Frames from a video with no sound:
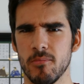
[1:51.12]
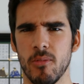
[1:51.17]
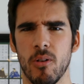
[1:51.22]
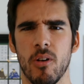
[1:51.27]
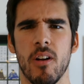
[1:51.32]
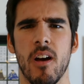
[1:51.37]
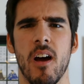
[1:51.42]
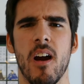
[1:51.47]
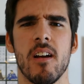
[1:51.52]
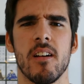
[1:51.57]
or
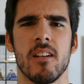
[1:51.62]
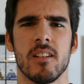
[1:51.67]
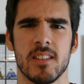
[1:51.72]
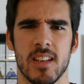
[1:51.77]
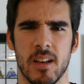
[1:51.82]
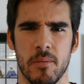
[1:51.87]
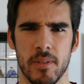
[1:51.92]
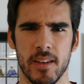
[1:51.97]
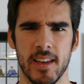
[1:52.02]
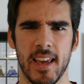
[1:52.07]
are they
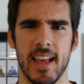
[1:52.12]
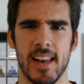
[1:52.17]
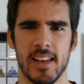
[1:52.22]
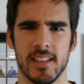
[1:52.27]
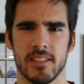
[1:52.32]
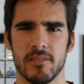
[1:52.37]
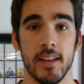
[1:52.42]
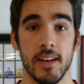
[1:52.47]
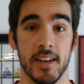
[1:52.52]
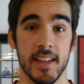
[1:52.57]
something
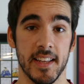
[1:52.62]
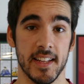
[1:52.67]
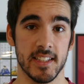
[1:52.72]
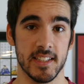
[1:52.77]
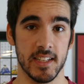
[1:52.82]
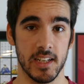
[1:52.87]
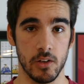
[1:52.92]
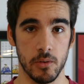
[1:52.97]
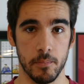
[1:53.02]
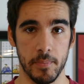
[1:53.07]
else? The
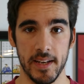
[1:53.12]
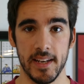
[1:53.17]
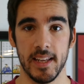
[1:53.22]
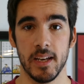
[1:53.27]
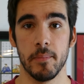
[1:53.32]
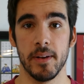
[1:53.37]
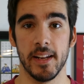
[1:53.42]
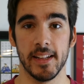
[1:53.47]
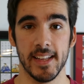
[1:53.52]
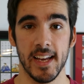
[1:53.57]
Encyclopedia
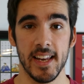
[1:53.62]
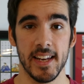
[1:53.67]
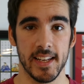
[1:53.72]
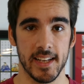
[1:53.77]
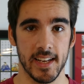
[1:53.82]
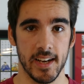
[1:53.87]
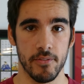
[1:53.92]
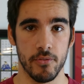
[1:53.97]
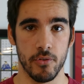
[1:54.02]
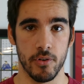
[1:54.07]

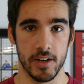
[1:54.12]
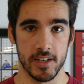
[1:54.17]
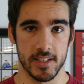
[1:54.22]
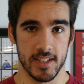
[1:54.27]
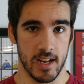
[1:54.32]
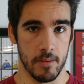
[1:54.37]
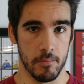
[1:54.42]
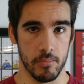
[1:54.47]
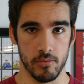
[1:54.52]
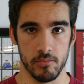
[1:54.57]
Britannica, for
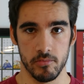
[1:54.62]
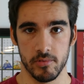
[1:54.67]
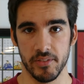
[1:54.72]
example,